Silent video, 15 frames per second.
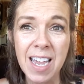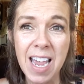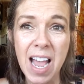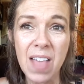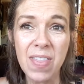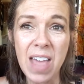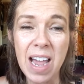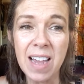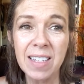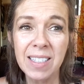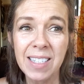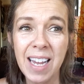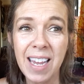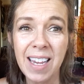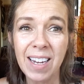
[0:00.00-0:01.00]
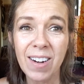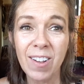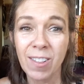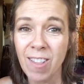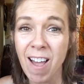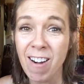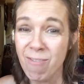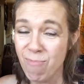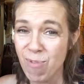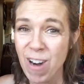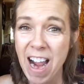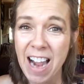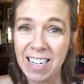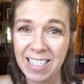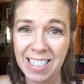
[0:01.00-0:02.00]
And that has taken a lot of
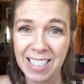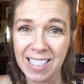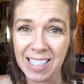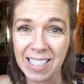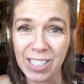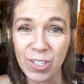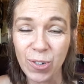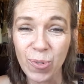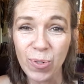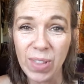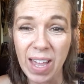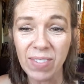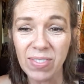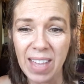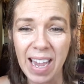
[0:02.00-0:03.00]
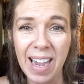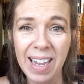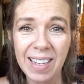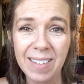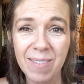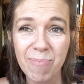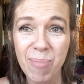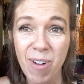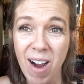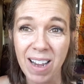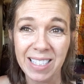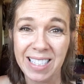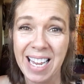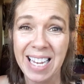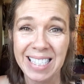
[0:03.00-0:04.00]
practice to let that
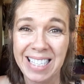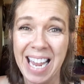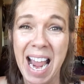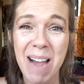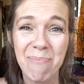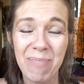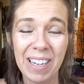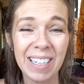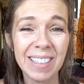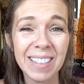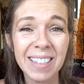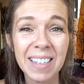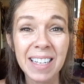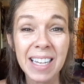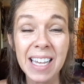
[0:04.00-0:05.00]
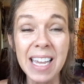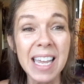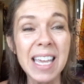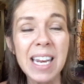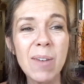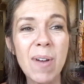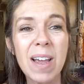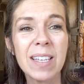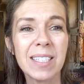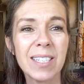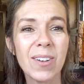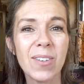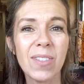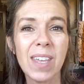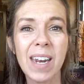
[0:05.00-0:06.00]
process happen. Anyway,
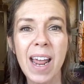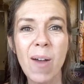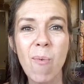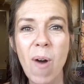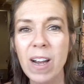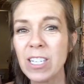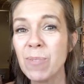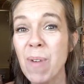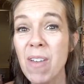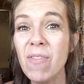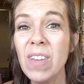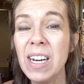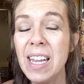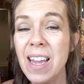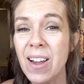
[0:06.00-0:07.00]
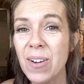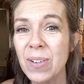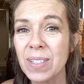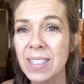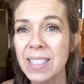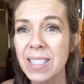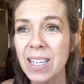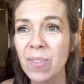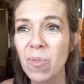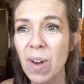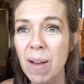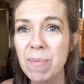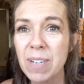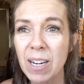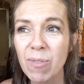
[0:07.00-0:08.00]
so then I watch my videos when
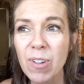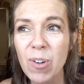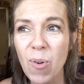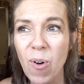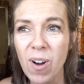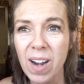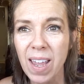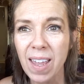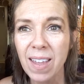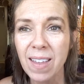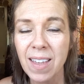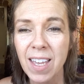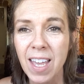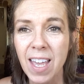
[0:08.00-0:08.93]
I'm done recording,